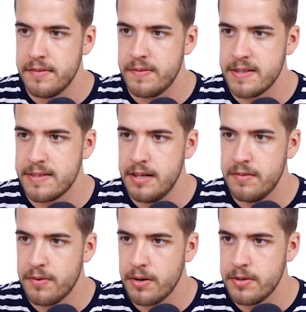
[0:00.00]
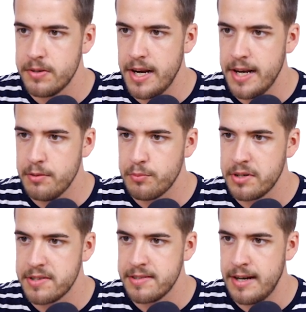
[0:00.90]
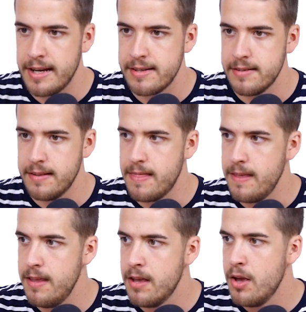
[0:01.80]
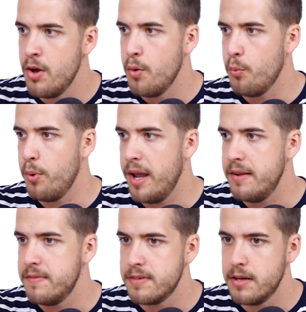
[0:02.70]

fancy divider, and we're going to select the waves.